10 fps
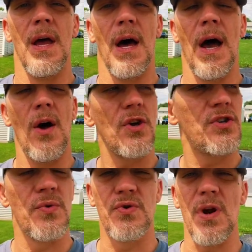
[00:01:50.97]
I
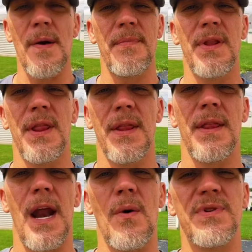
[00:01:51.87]
also dreamt
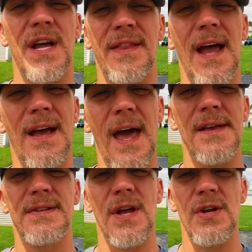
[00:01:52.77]
that I was at that
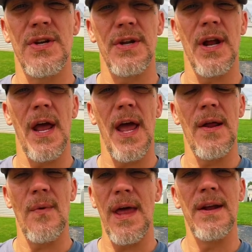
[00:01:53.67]
gas station
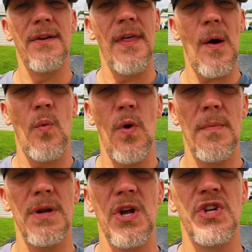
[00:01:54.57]
and ran into that
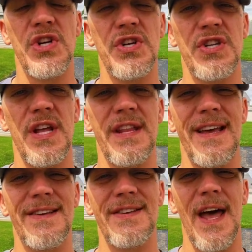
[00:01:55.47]
woman, and she said the
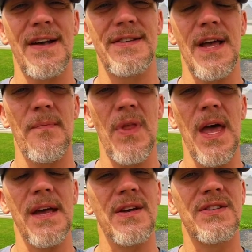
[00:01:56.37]
exact same
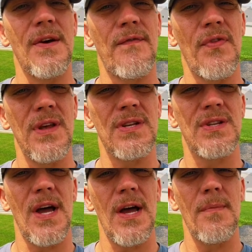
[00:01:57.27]
thing, except for this
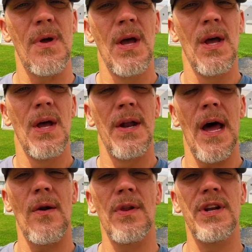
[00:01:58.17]
time,
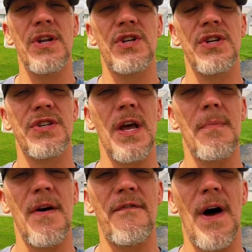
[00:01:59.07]
not only did she say
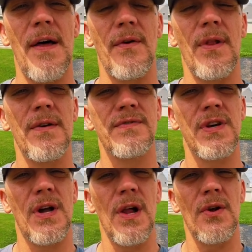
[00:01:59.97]
my father loves the
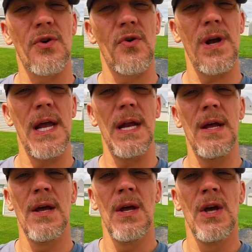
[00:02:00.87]
color green,
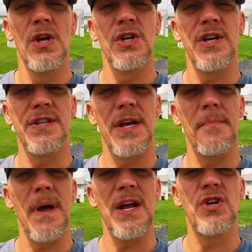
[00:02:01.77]
she said make